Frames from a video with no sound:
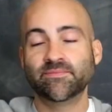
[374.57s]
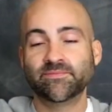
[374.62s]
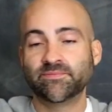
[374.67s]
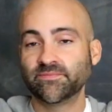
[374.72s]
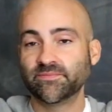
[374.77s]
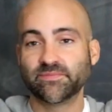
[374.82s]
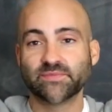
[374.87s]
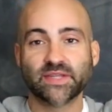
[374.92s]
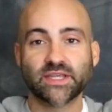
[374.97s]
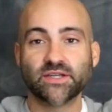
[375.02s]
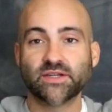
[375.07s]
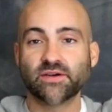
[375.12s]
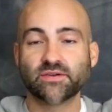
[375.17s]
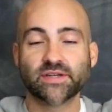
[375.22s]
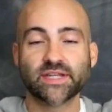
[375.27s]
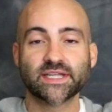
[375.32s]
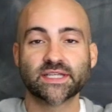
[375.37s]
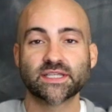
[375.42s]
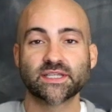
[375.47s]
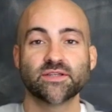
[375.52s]
you don't
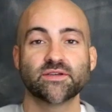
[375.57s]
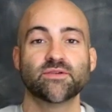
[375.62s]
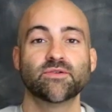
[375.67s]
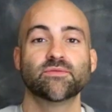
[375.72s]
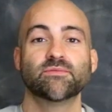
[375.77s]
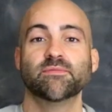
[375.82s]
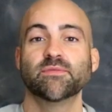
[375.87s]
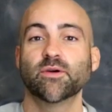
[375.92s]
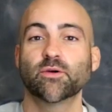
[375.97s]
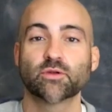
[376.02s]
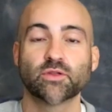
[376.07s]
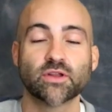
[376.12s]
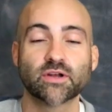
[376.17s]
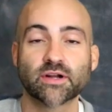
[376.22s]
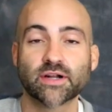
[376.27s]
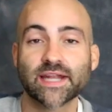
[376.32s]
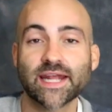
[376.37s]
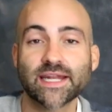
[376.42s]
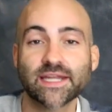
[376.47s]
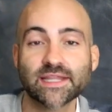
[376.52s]
need to do or
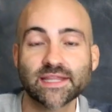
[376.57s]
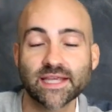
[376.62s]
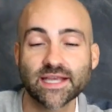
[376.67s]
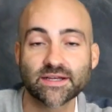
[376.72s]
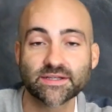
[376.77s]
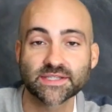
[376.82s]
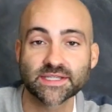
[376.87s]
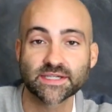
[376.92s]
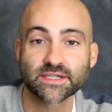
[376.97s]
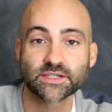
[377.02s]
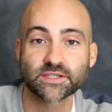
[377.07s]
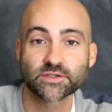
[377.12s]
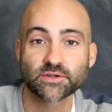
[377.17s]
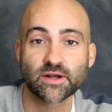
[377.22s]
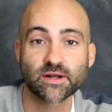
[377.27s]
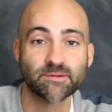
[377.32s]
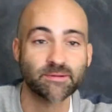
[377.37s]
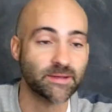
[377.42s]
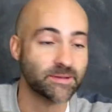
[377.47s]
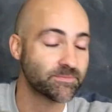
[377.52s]
learn anything else in
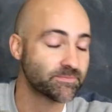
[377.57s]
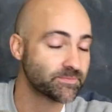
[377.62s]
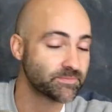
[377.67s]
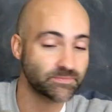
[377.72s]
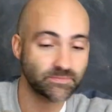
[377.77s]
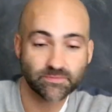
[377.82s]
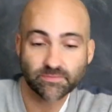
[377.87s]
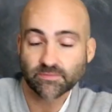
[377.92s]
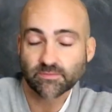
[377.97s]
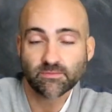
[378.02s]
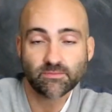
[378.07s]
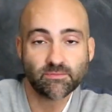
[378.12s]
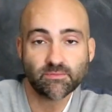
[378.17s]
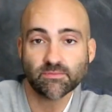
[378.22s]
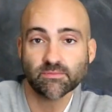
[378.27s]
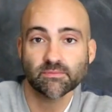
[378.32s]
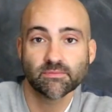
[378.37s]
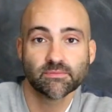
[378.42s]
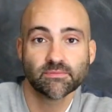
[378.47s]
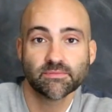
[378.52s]
astronomy.
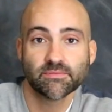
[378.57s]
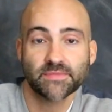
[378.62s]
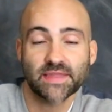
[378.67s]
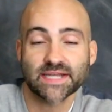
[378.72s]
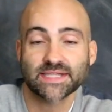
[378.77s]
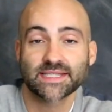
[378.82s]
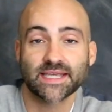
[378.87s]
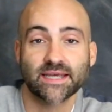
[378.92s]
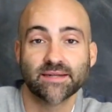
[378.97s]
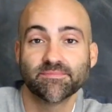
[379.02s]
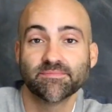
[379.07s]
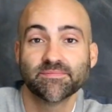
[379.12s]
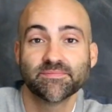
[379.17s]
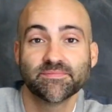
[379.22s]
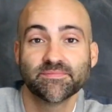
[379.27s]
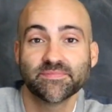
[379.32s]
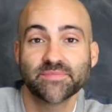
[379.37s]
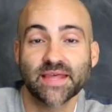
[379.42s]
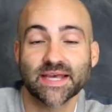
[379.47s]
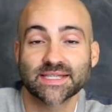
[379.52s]
That's it.
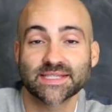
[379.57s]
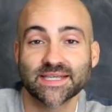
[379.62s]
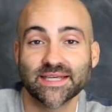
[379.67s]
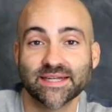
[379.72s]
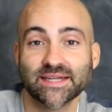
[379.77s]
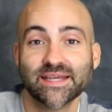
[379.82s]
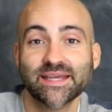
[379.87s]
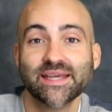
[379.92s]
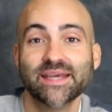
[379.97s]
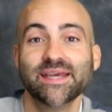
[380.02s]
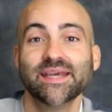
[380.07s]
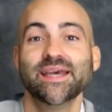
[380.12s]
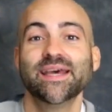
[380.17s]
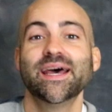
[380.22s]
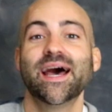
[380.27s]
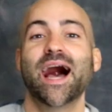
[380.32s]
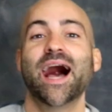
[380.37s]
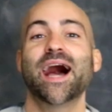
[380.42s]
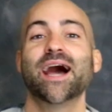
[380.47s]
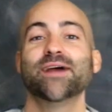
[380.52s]
That's it.
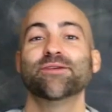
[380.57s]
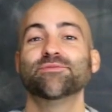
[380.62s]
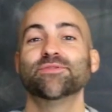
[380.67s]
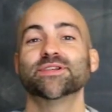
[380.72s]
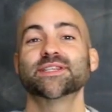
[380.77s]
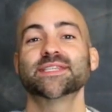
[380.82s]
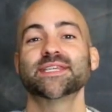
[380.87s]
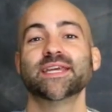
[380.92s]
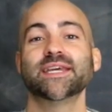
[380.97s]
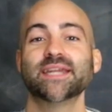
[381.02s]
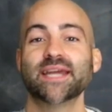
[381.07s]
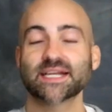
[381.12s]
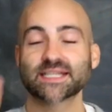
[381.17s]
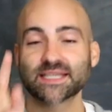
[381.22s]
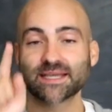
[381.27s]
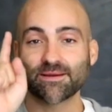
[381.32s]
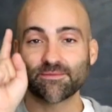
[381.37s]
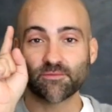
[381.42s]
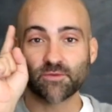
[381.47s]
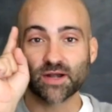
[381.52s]
I will see you next
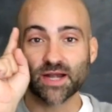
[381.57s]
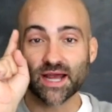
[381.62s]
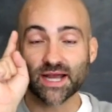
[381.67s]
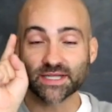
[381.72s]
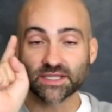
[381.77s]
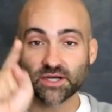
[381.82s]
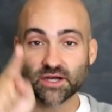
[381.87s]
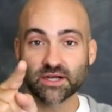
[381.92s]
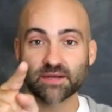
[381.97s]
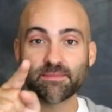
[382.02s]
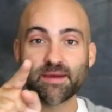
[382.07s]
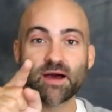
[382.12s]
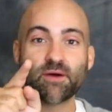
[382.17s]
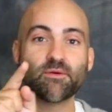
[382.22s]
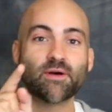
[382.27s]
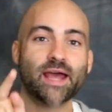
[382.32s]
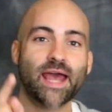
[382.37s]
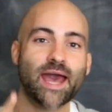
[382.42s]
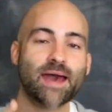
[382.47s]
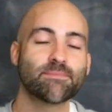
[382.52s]
time when I talk about
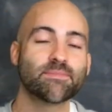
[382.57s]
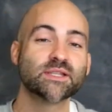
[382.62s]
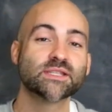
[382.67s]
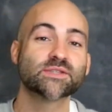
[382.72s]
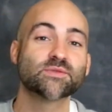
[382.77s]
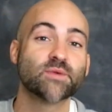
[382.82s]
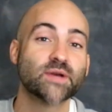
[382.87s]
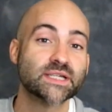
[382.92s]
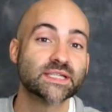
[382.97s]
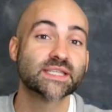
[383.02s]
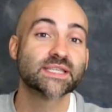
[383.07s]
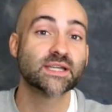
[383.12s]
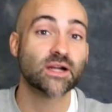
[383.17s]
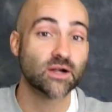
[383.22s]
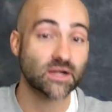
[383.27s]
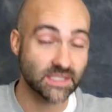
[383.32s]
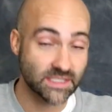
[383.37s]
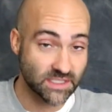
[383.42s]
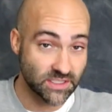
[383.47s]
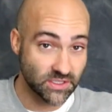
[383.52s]
what happens when
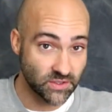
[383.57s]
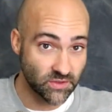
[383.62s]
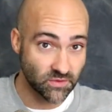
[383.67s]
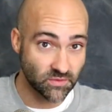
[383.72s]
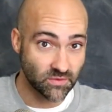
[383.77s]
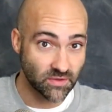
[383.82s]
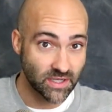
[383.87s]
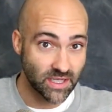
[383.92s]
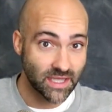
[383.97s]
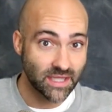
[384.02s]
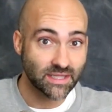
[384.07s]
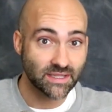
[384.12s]
stars do